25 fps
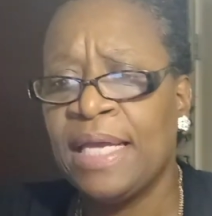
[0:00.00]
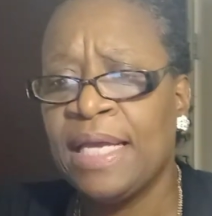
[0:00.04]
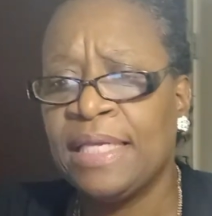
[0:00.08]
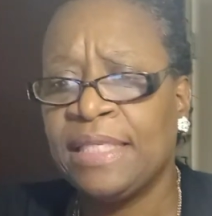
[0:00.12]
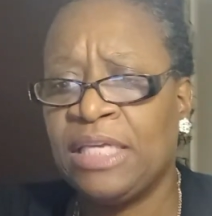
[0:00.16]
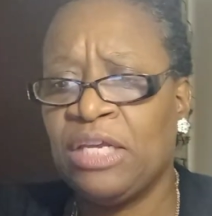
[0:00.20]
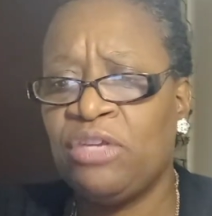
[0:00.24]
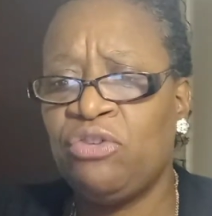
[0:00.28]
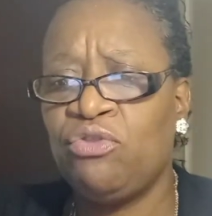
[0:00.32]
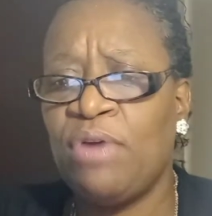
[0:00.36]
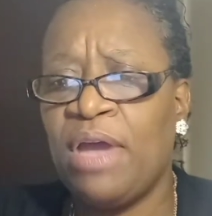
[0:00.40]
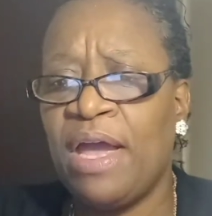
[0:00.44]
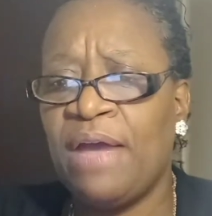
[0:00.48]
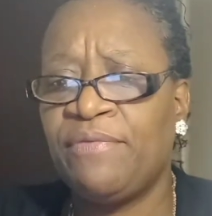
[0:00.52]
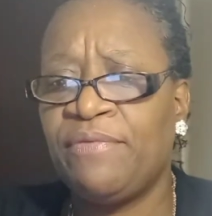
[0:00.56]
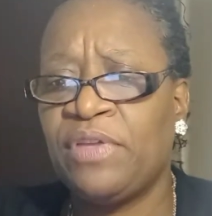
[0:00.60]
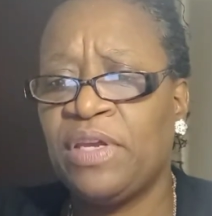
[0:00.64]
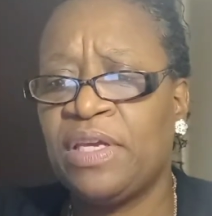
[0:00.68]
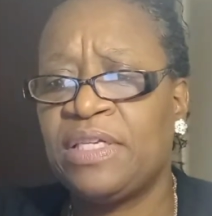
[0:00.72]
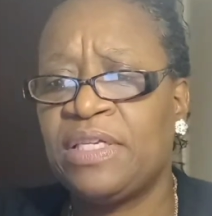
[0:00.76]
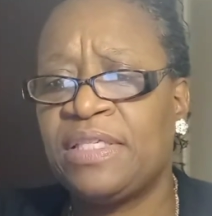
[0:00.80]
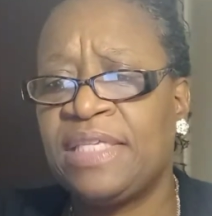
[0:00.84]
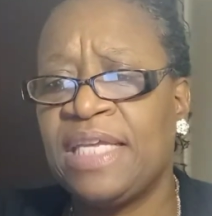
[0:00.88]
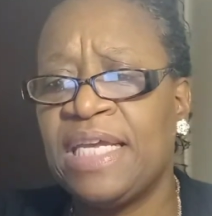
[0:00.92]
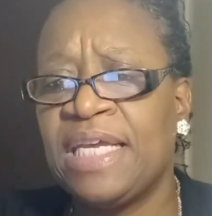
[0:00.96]
Then you have the
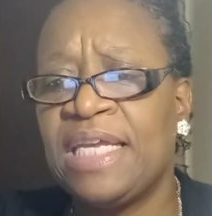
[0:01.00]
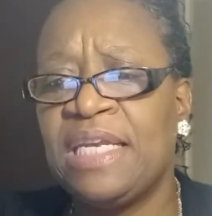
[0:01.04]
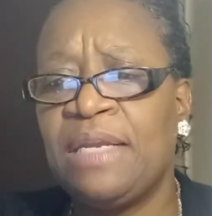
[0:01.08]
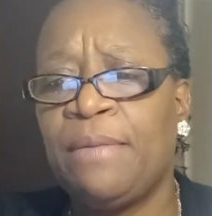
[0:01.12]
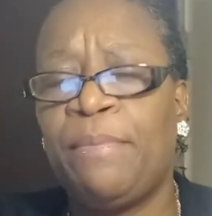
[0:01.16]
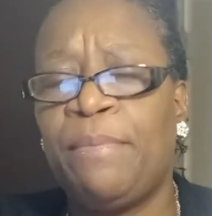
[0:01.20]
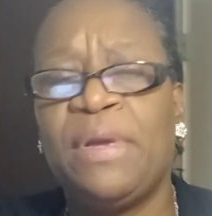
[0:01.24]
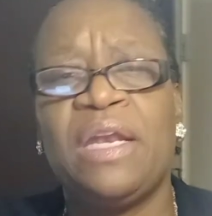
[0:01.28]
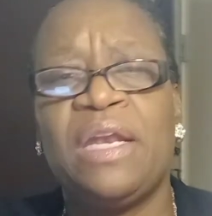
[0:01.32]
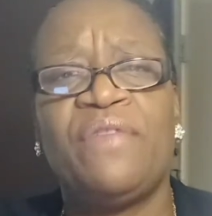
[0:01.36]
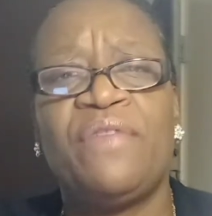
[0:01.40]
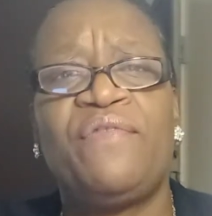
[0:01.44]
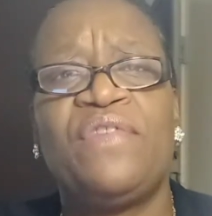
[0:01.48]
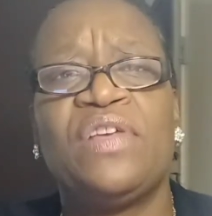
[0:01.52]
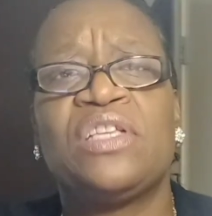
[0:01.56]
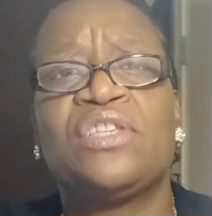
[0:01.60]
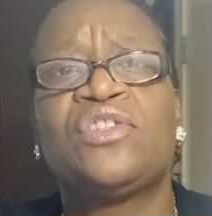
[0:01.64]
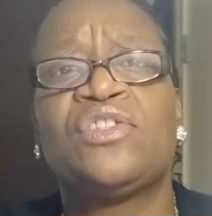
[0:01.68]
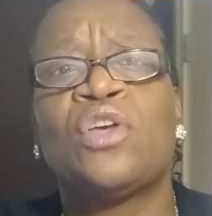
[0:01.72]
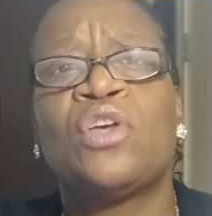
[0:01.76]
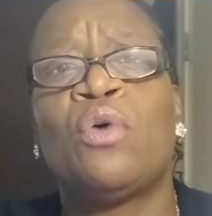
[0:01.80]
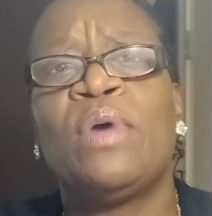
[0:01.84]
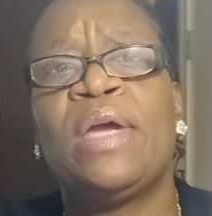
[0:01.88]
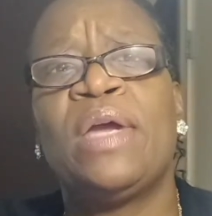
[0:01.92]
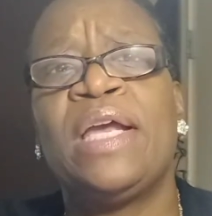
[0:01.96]
extended benefits.
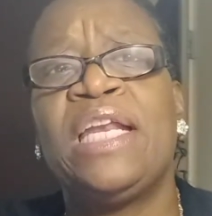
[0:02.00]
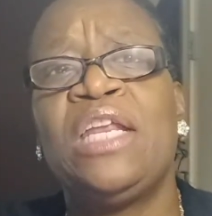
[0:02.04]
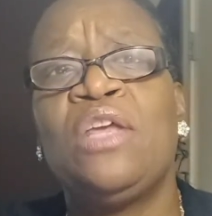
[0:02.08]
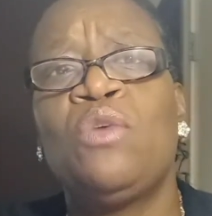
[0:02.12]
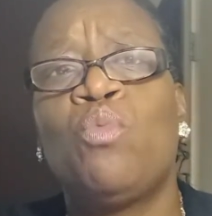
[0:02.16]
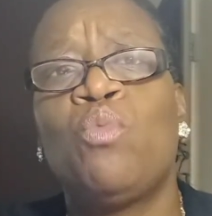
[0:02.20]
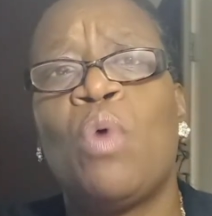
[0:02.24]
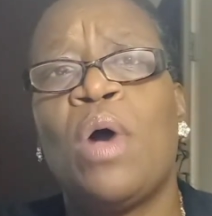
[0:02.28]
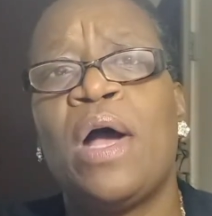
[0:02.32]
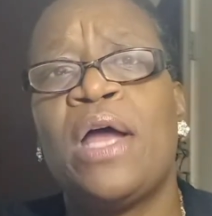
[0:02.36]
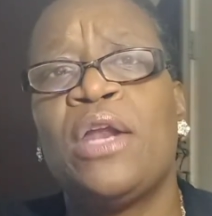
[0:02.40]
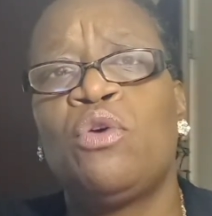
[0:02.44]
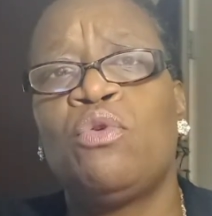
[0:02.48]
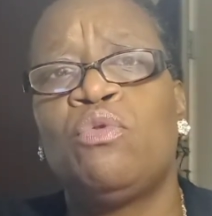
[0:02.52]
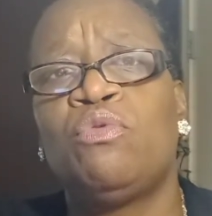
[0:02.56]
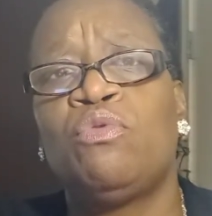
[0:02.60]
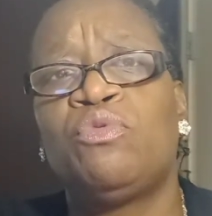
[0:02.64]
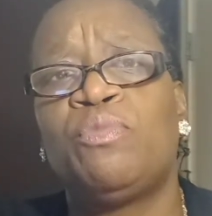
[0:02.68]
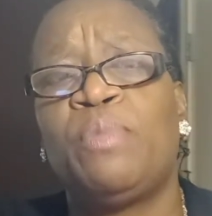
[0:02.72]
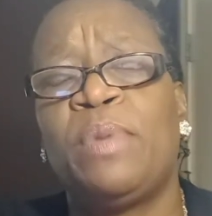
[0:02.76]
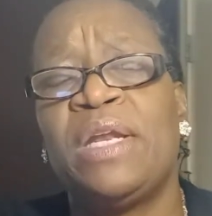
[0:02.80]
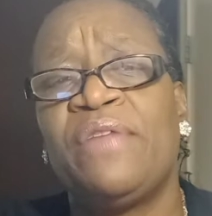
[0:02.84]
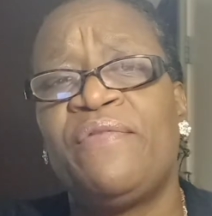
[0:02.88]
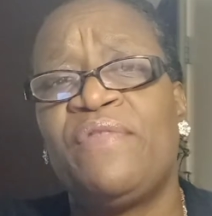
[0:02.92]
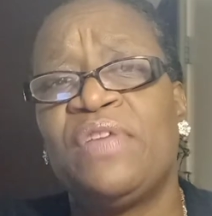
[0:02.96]
So anyone whose
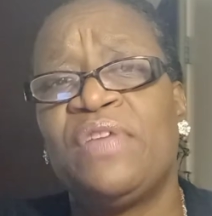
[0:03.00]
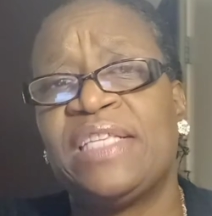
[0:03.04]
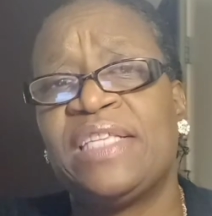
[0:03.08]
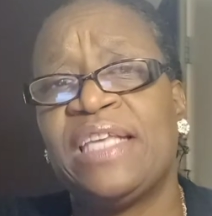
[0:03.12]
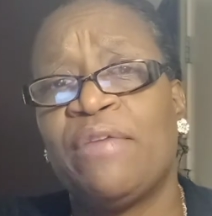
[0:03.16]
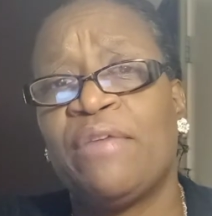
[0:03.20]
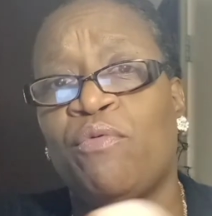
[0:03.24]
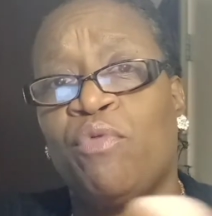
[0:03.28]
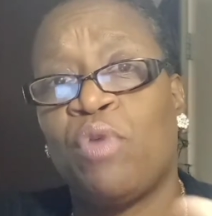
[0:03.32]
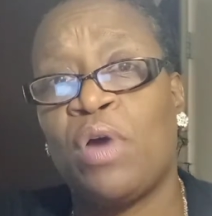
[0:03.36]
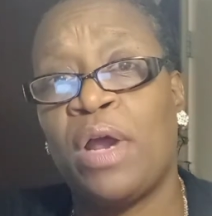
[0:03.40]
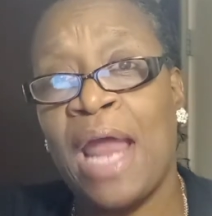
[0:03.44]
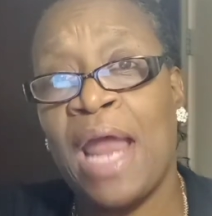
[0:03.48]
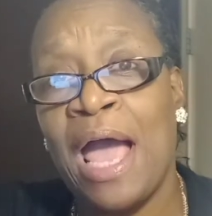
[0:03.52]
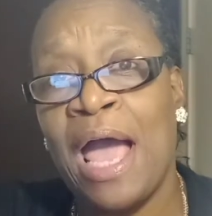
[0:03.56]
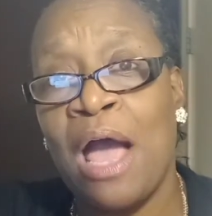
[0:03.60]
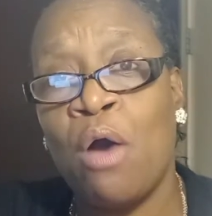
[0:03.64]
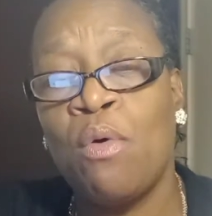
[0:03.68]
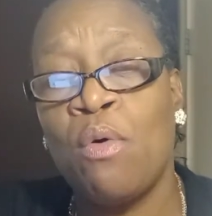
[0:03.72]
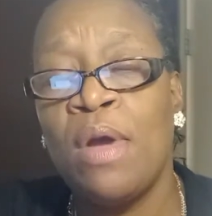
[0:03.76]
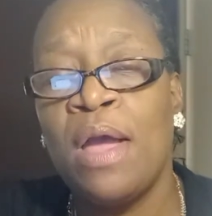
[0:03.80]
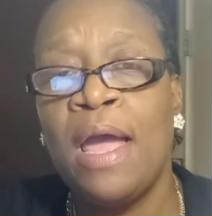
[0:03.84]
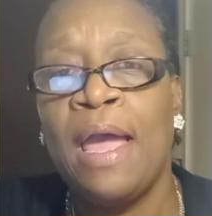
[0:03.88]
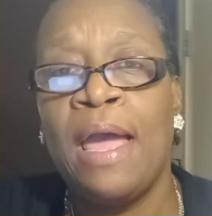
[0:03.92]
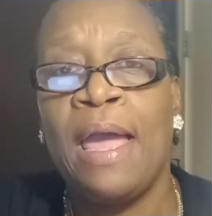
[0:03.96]
benefits have run
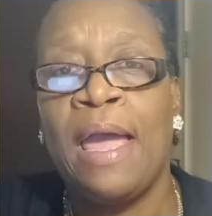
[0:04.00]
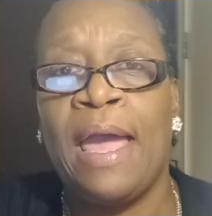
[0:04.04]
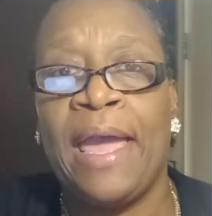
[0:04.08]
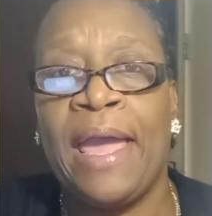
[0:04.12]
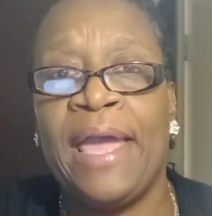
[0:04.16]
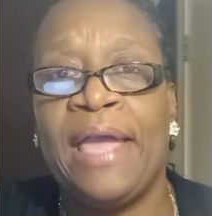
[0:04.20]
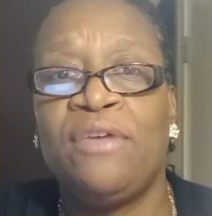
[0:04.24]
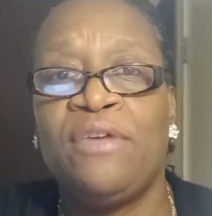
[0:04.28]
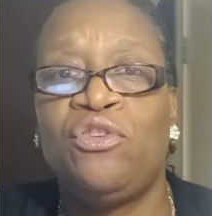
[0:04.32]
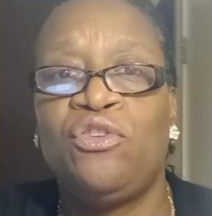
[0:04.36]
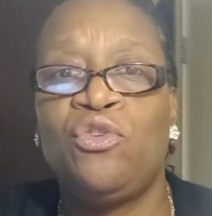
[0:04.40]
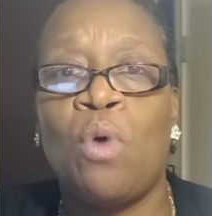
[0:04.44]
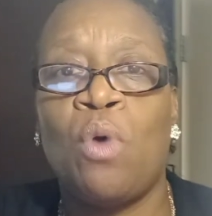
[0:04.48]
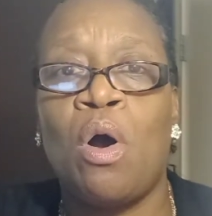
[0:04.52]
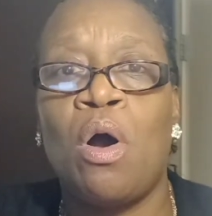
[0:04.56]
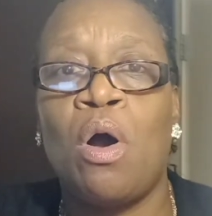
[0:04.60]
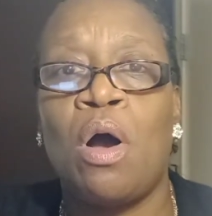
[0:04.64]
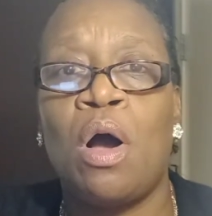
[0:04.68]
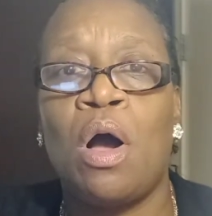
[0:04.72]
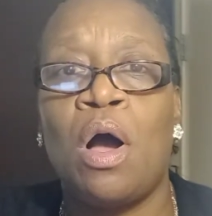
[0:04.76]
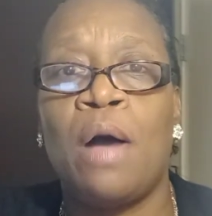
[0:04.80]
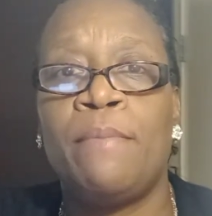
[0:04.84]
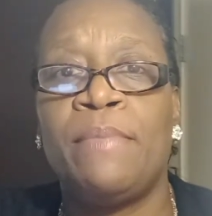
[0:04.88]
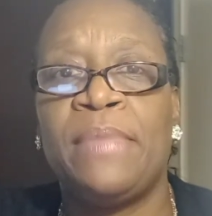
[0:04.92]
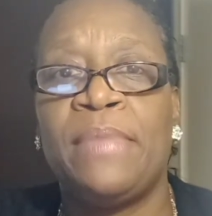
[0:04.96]
out and you
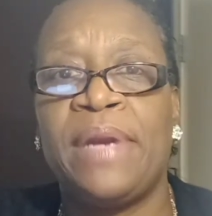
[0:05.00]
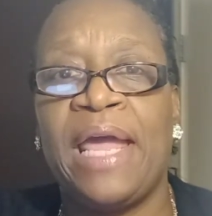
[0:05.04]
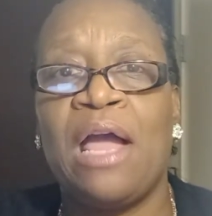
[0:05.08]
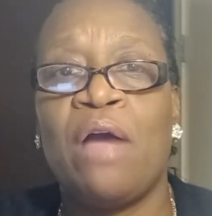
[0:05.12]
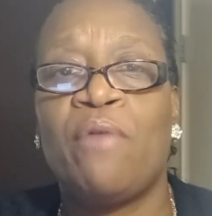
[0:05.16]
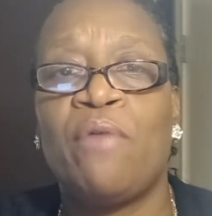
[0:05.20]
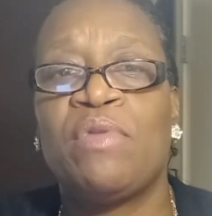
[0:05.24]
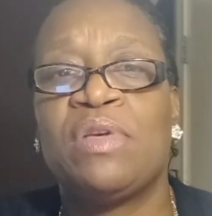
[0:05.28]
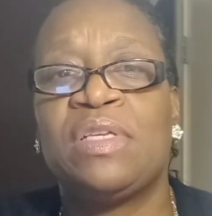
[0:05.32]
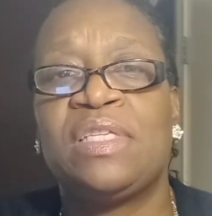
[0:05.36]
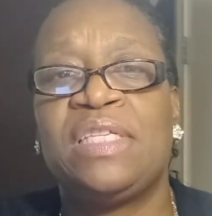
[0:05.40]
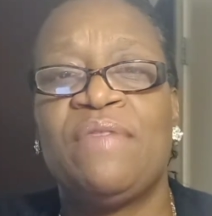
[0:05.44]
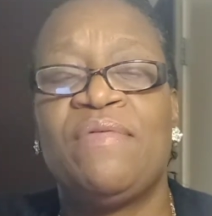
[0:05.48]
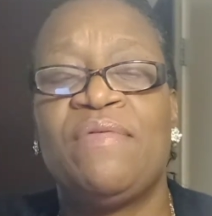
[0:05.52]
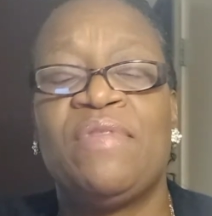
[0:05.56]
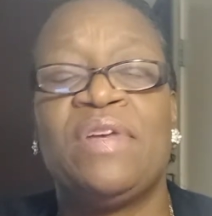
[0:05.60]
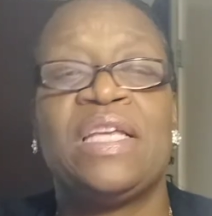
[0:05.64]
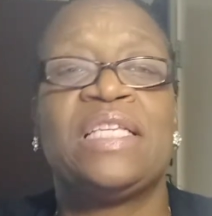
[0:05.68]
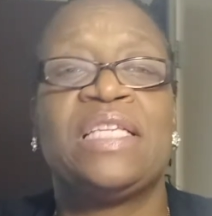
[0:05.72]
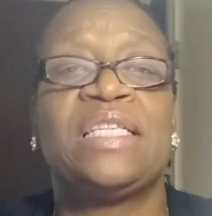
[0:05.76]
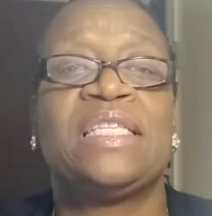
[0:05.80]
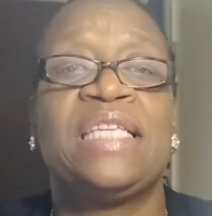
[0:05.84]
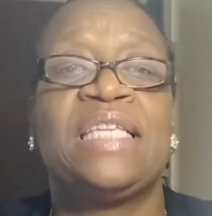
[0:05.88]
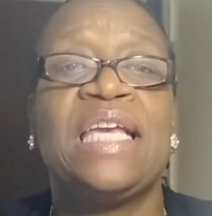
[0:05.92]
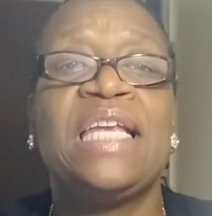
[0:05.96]
are now receiving
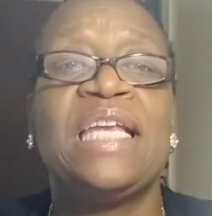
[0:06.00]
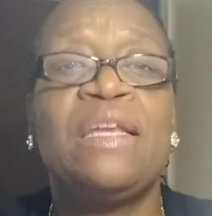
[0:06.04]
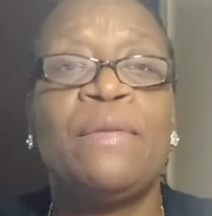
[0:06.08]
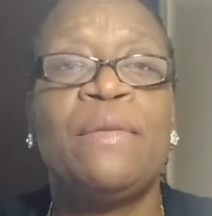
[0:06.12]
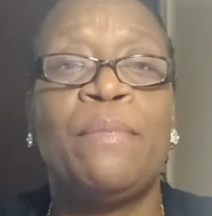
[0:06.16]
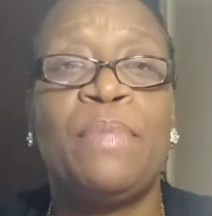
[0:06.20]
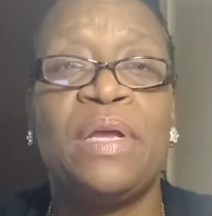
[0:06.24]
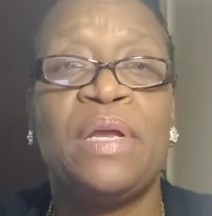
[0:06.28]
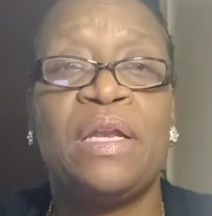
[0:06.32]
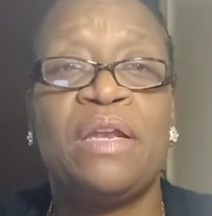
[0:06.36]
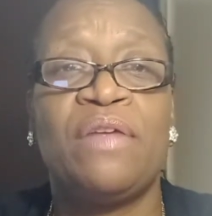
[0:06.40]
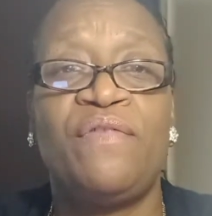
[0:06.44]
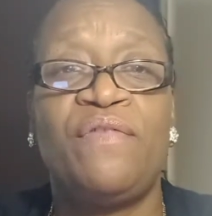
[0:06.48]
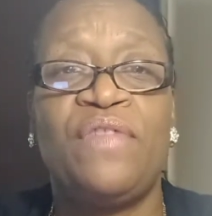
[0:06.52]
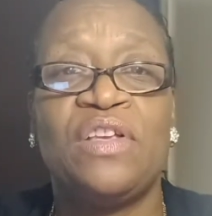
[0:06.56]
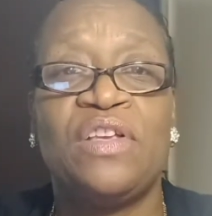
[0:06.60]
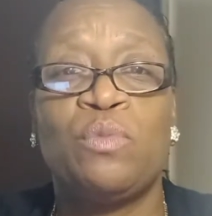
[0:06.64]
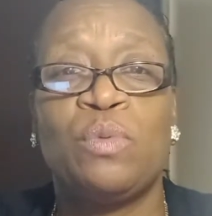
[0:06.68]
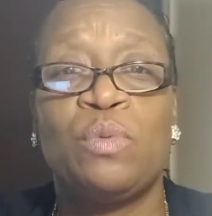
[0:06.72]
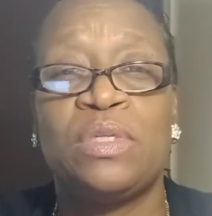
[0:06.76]
extended benefits,